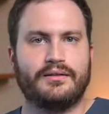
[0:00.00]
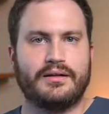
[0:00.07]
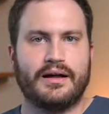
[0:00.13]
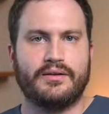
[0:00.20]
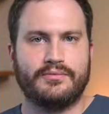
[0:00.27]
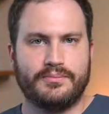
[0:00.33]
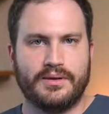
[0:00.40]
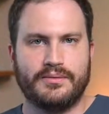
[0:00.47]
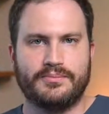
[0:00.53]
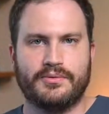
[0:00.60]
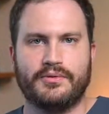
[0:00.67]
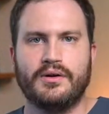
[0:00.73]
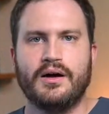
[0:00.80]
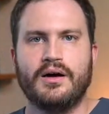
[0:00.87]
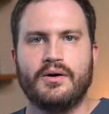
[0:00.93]
lot of
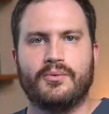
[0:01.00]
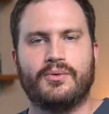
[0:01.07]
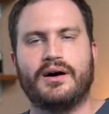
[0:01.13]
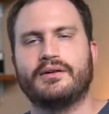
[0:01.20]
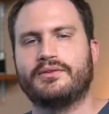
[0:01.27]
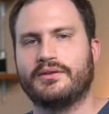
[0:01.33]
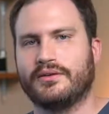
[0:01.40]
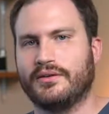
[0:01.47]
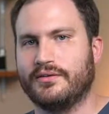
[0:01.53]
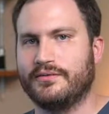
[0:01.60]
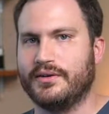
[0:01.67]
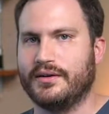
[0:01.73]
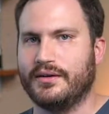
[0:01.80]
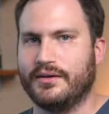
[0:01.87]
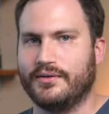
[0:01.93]
people watching your
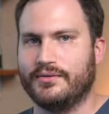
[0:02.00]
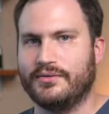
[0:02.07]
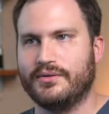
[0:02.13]
videos.